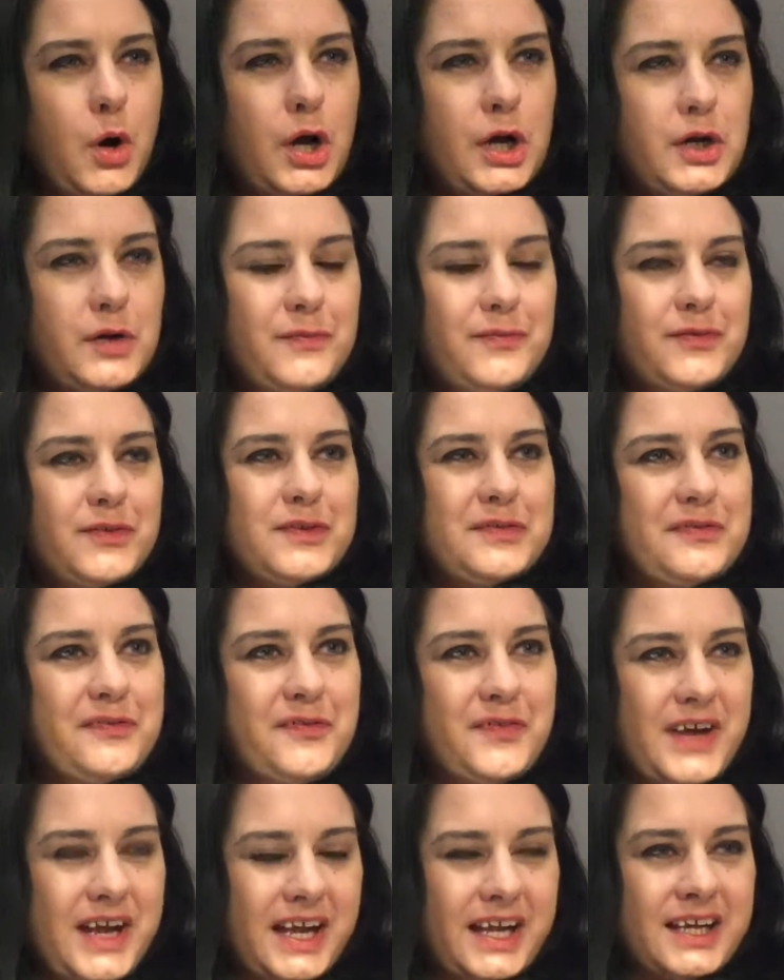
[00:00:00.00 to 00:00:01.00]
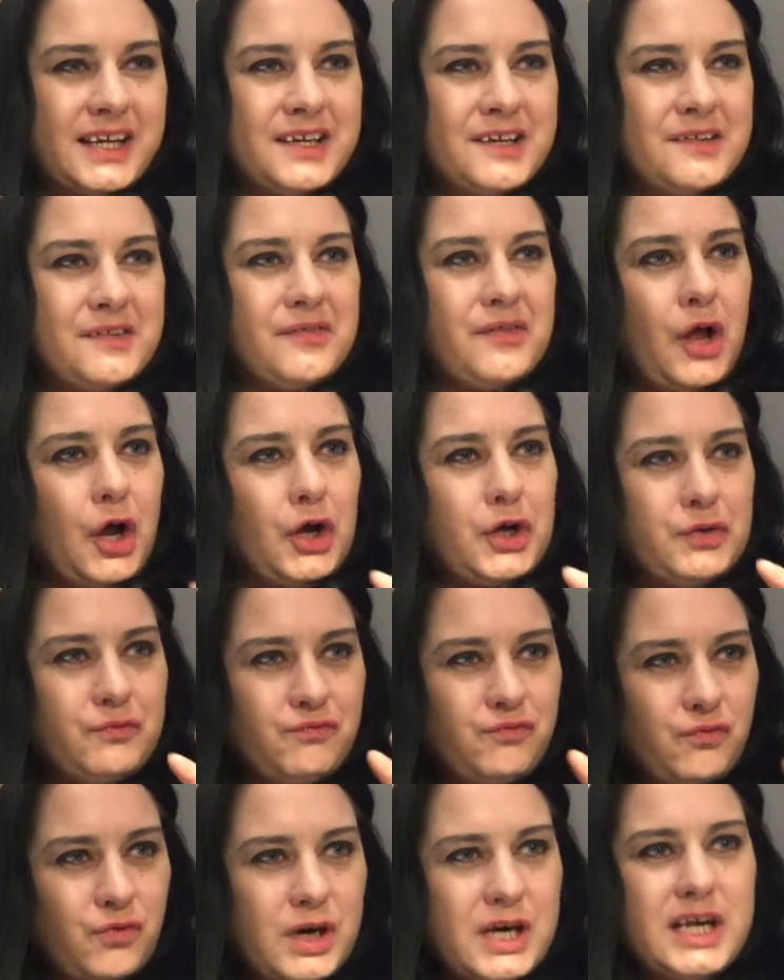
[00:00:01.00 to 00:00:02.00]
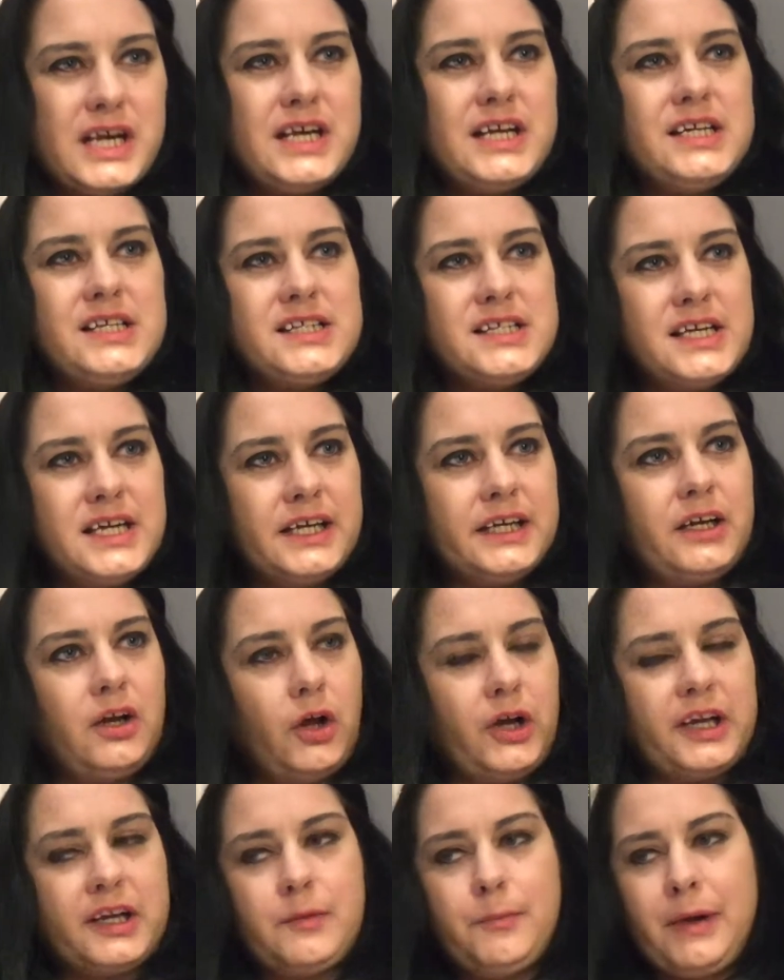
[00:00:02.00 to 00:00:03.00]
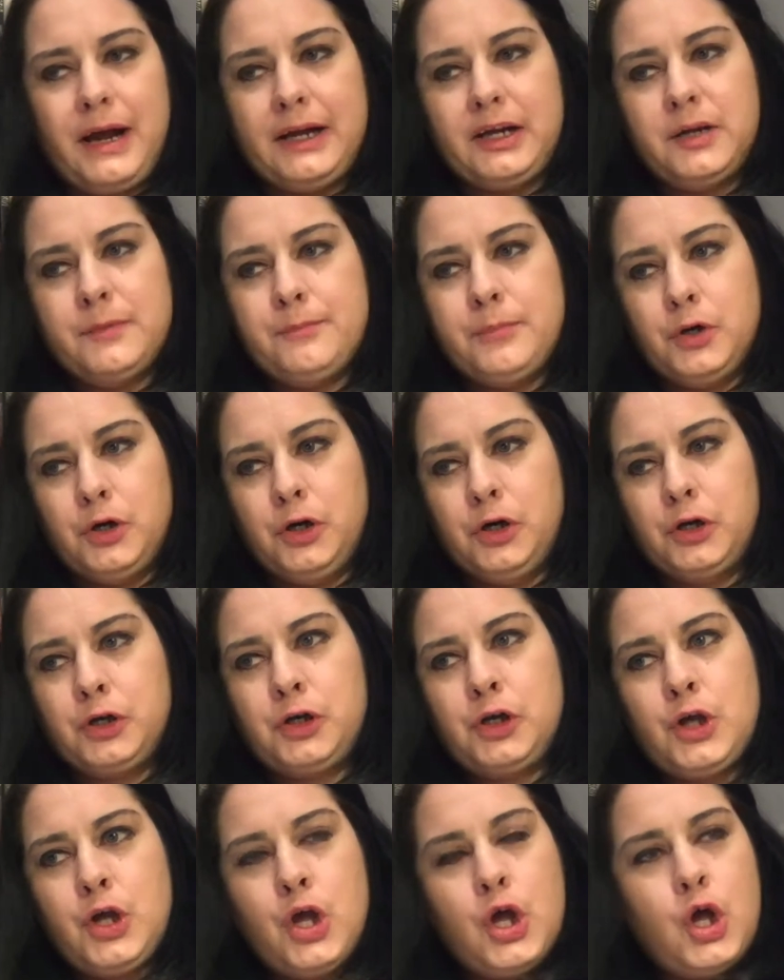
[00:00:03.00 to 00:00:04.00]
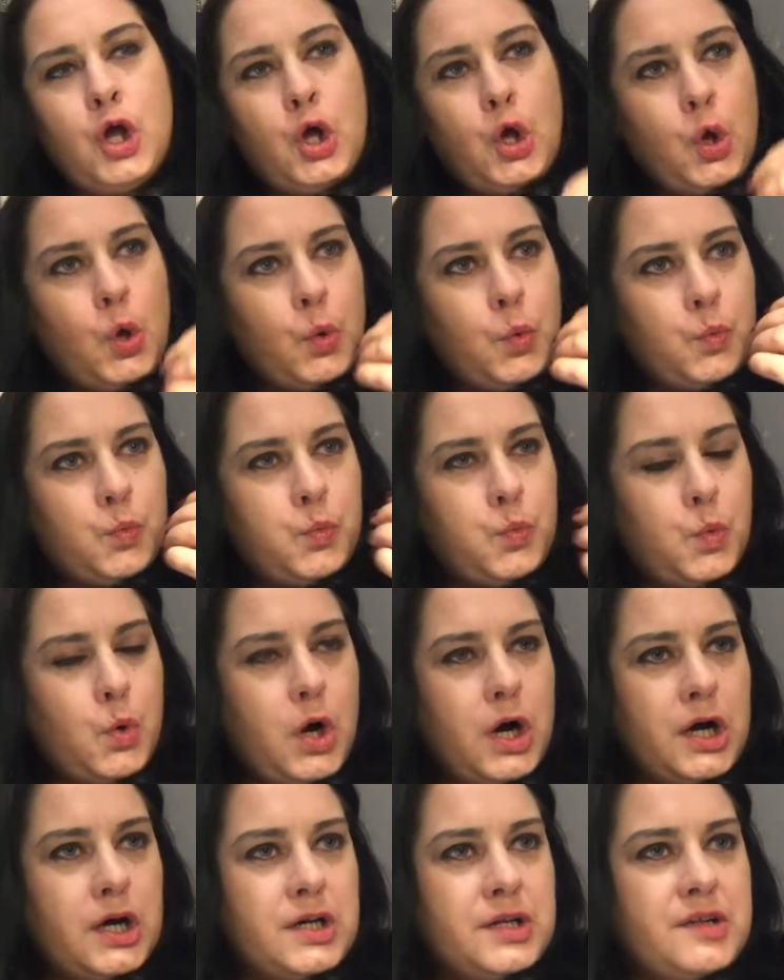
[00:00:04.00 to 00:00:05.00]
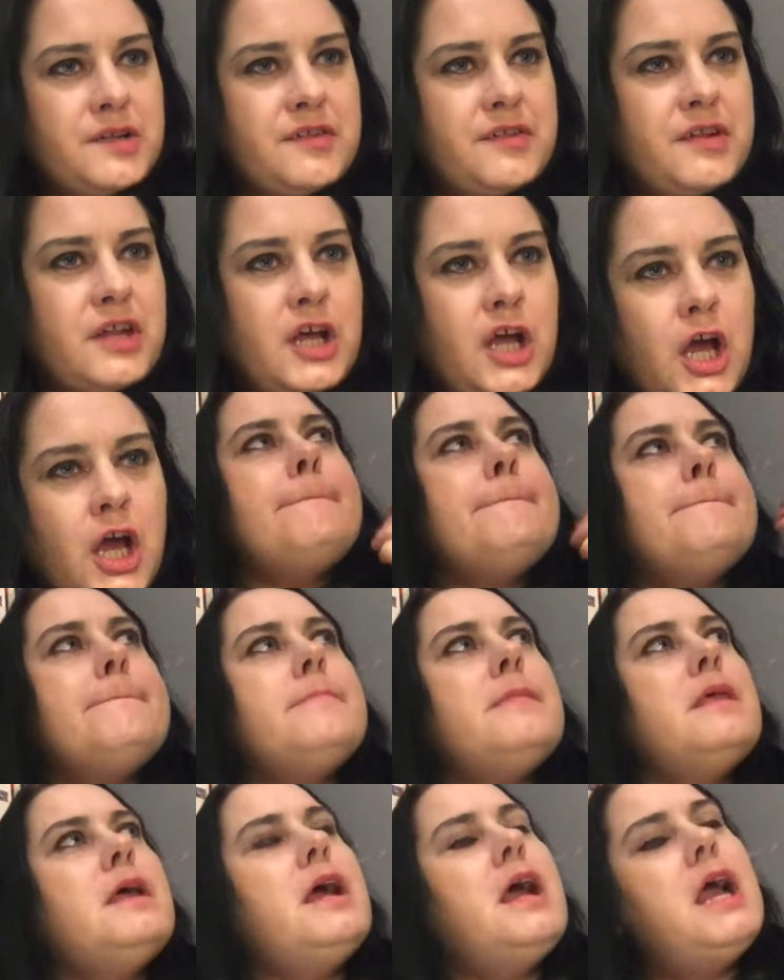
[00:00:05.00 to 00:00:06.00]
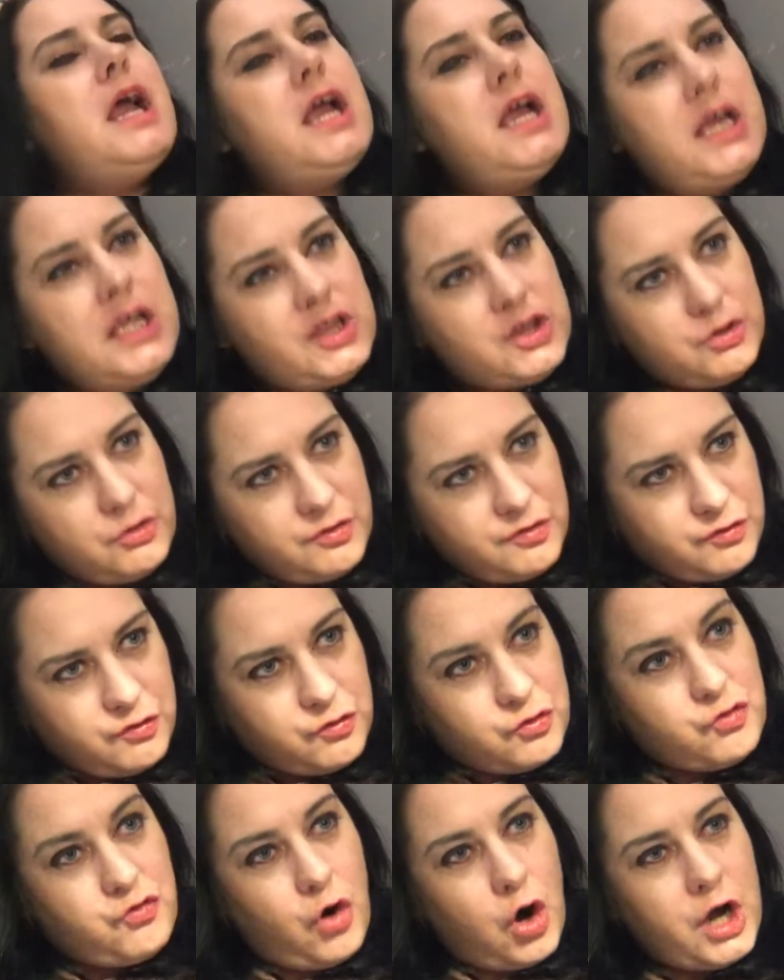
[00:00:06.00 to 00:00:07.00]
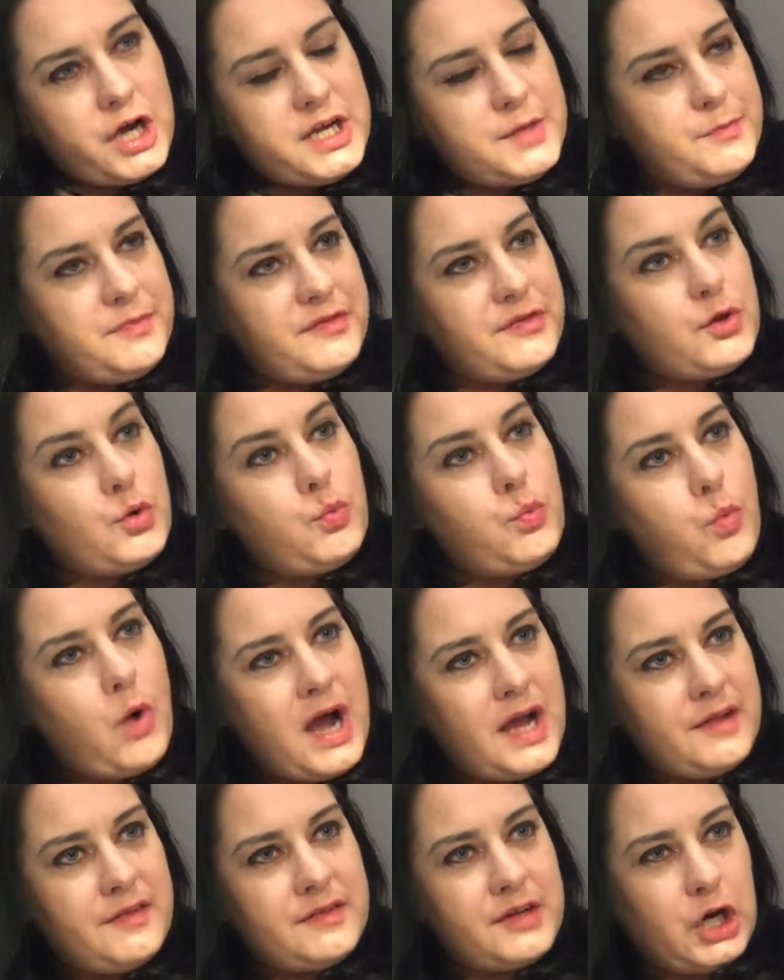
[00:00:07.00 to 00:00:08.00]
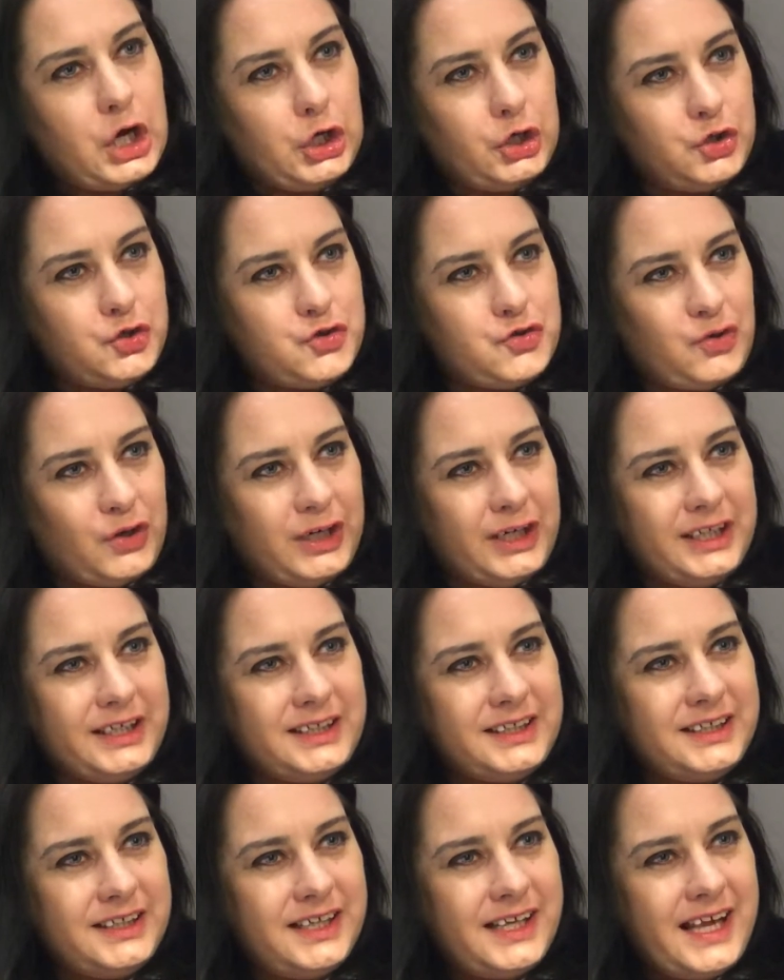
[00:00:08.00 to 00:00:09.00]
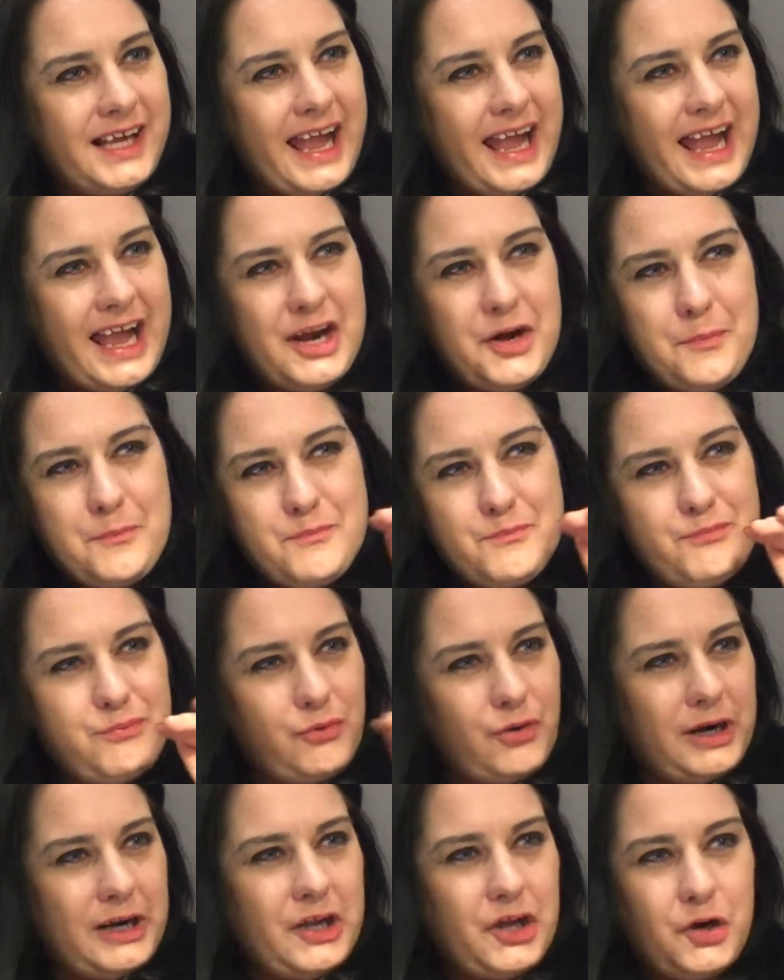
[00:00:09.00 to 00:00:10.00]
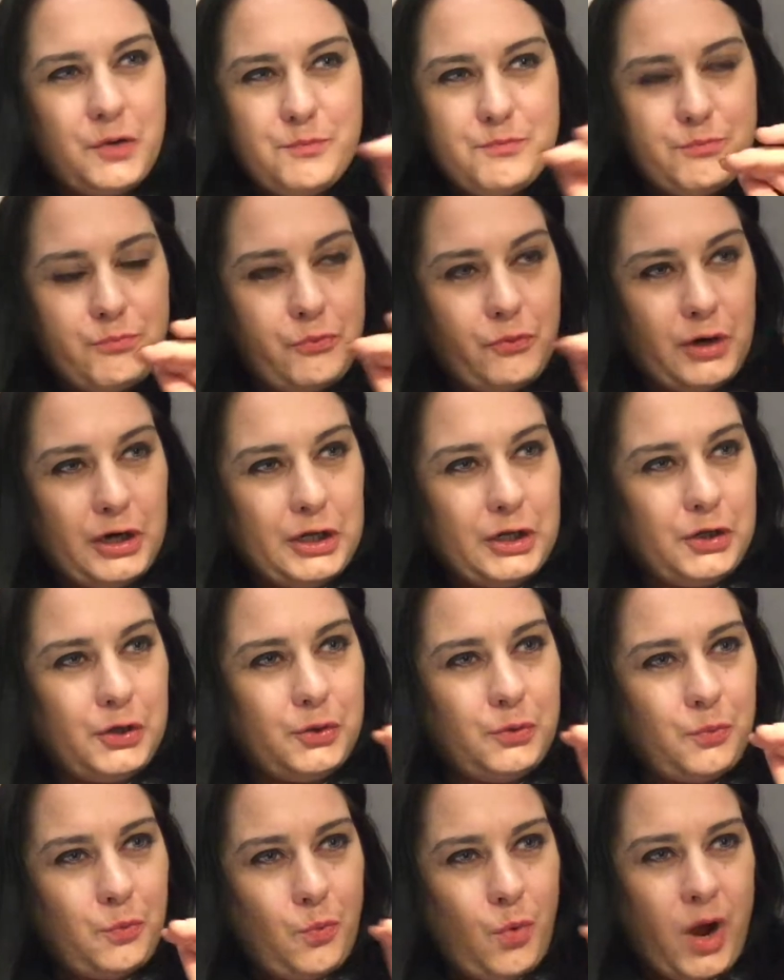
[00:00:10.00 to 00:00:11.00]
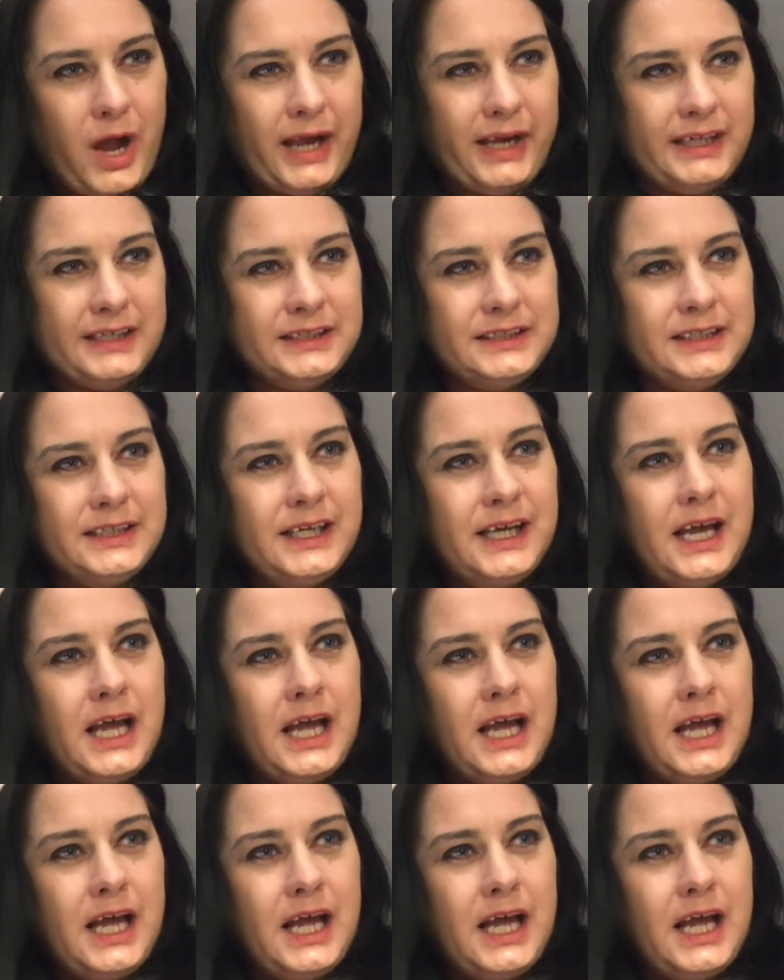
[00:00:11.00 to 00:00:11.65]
one of the things that I really did like about the book was it describes the West Country in a brilliant way.